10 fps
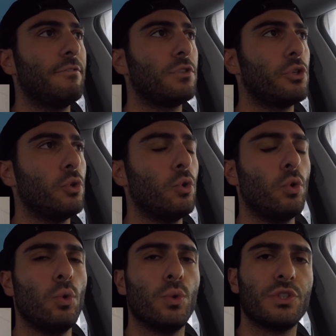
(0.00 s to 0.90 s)

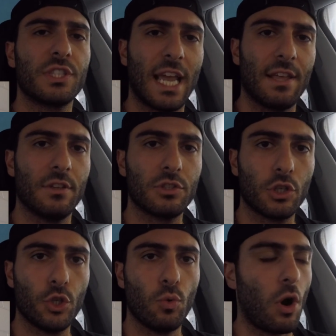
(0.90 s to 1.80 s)
to scan this
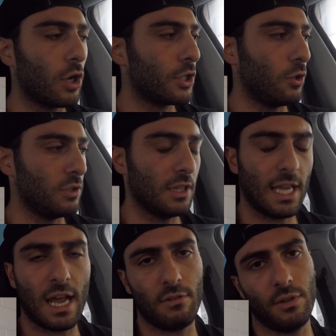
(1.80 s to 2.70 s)
QR code that they
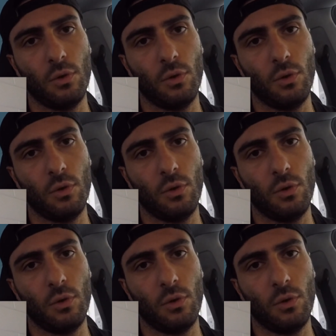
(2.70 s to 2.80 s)
have on the